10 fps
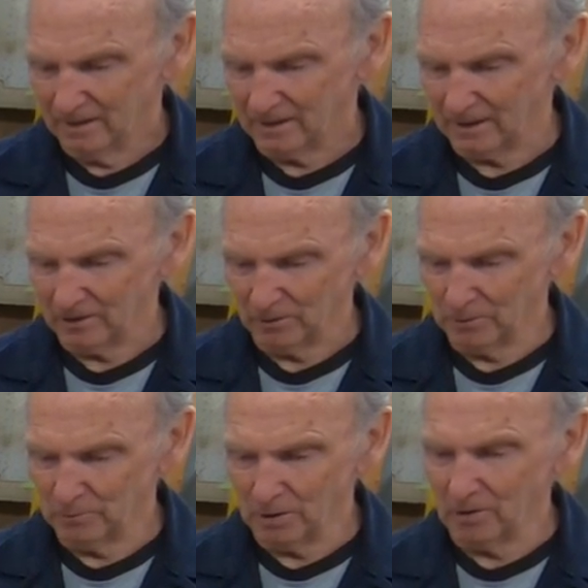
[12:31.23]
Yeah, so
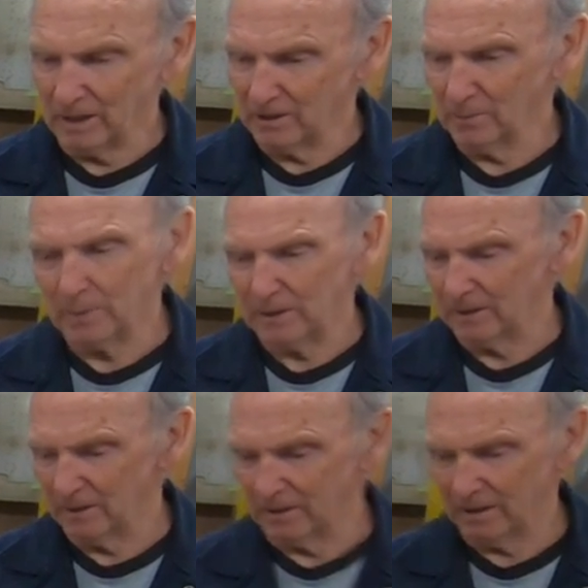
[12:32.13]
there was all kinds of
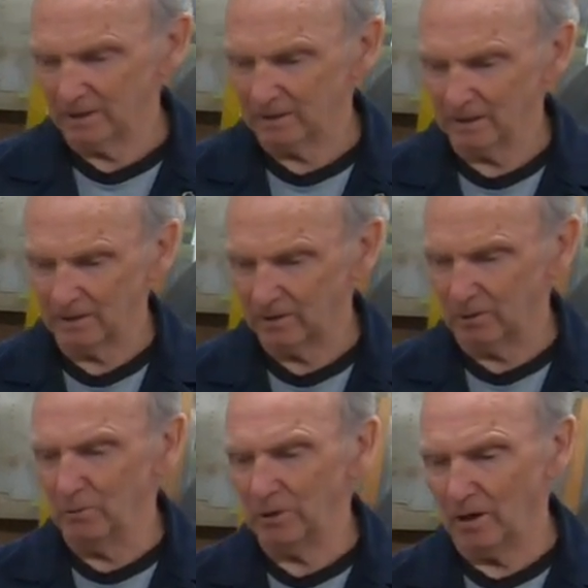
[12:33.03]
pieces that, uh,
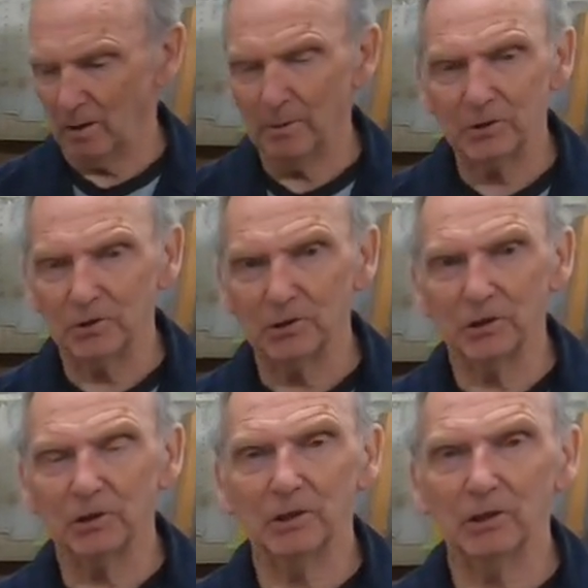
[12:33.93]
two of the armatures you
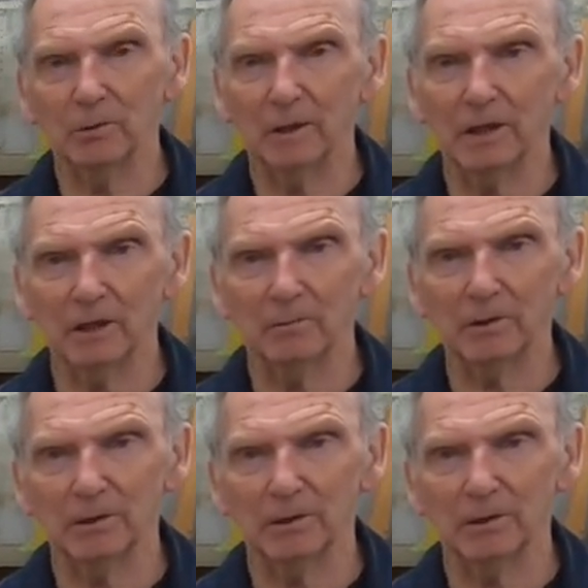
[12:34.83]
couldn't do anything with.